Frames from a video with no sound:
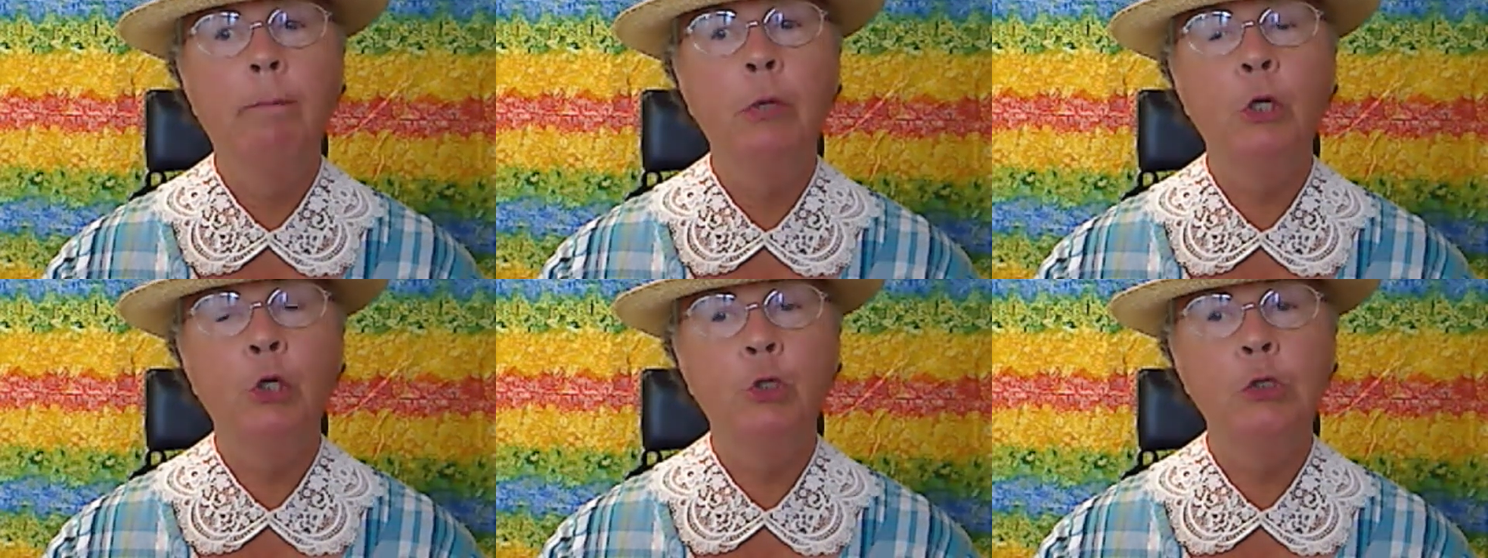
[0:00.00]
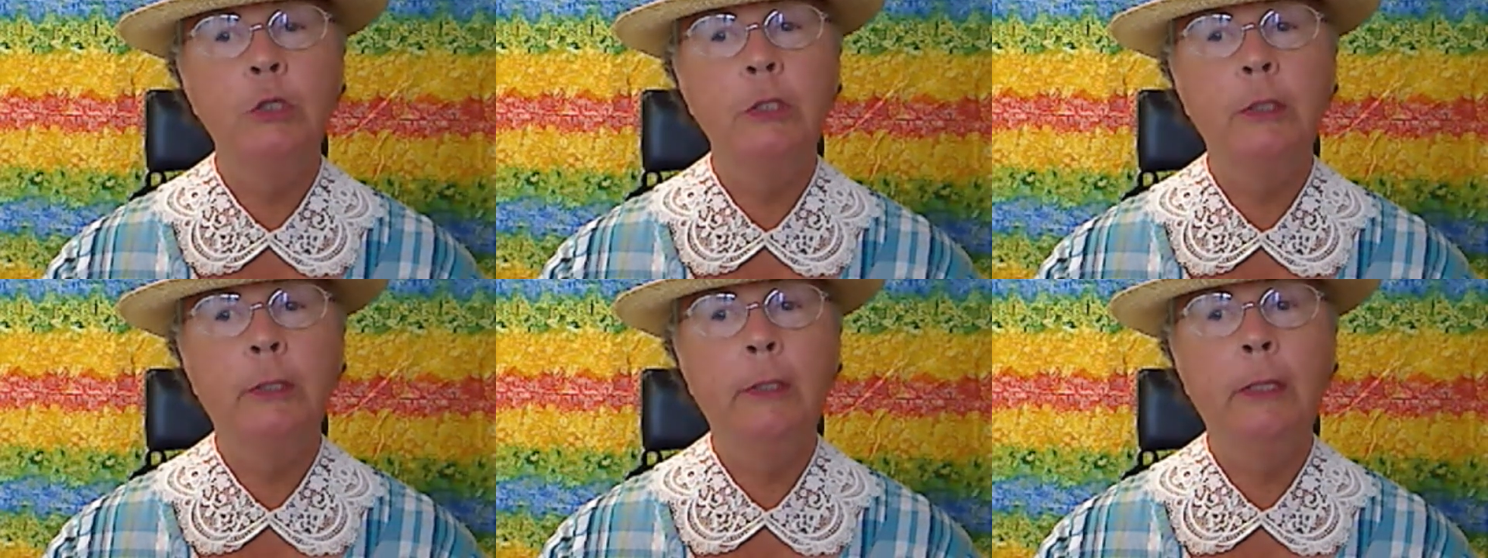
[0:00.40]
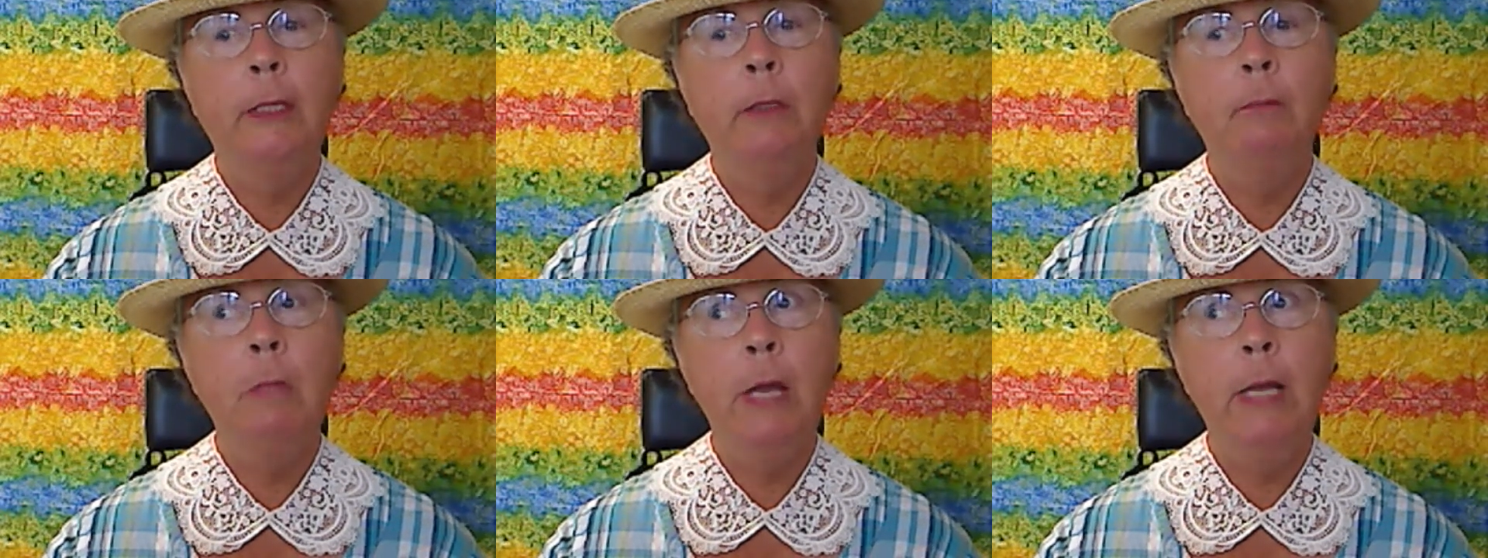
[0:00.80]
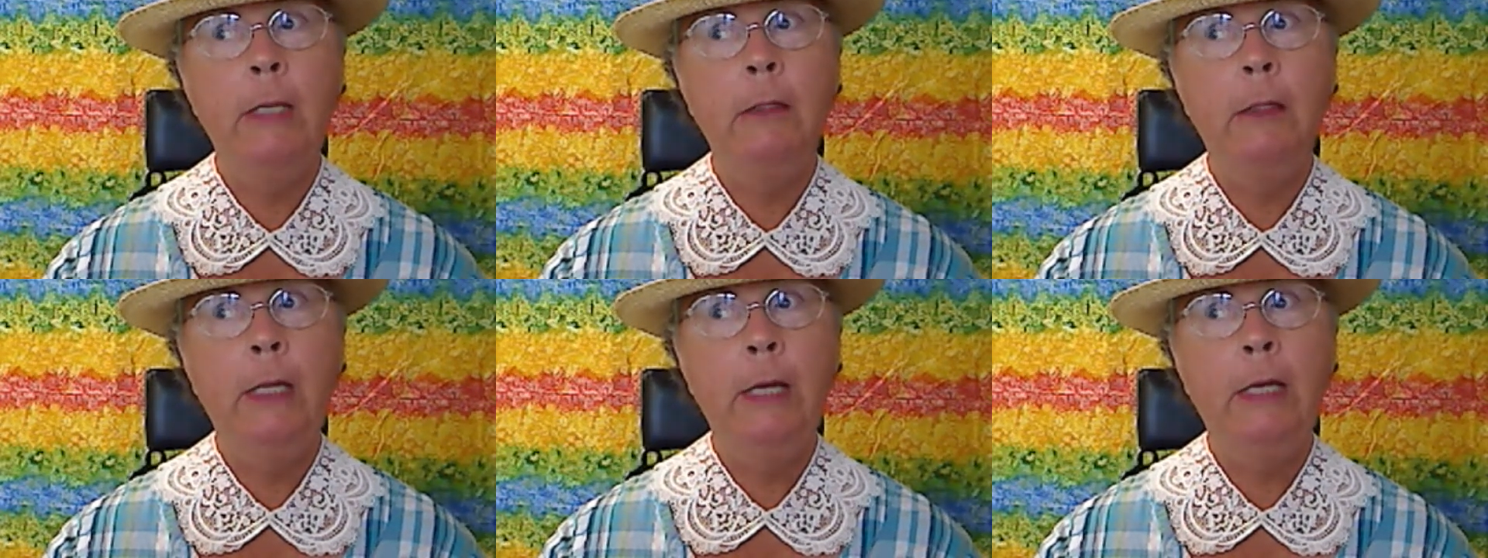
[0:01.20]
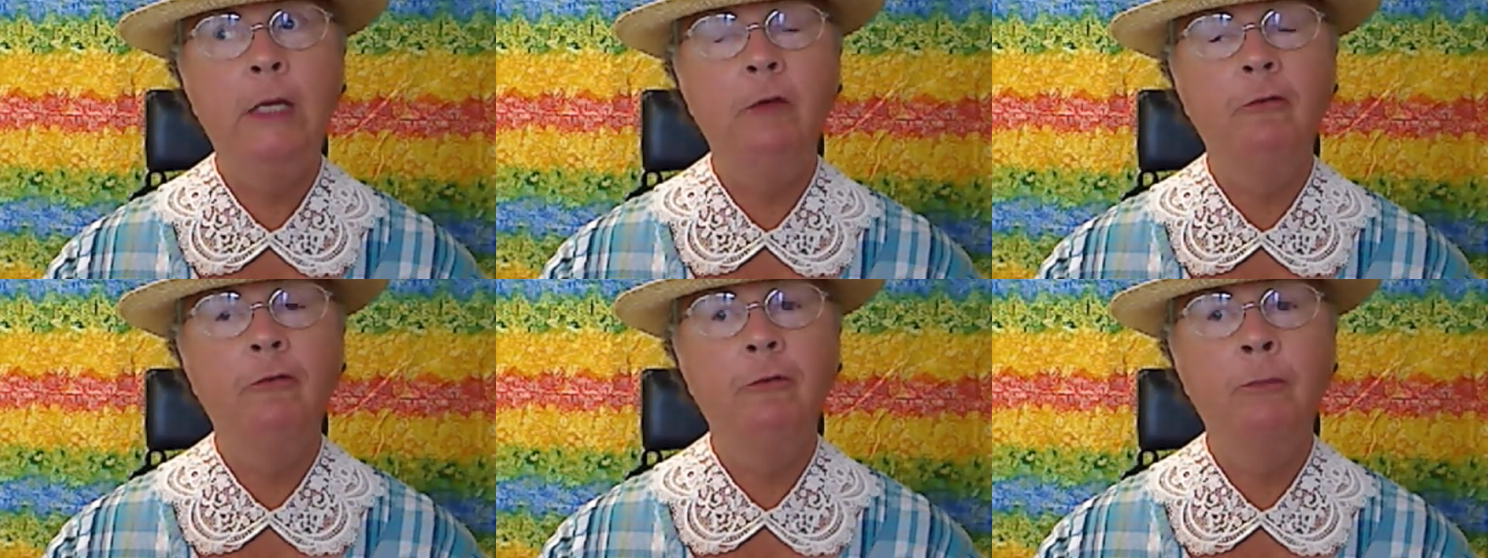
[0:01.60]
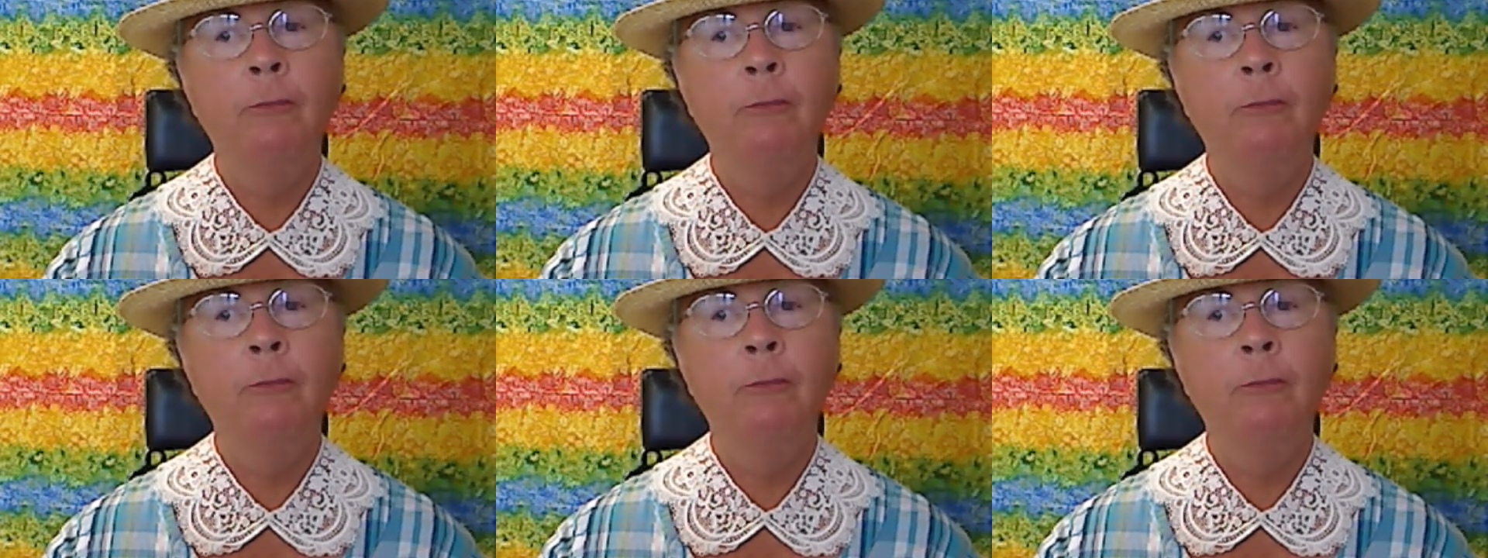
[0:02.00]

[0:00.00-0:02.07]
person in my life,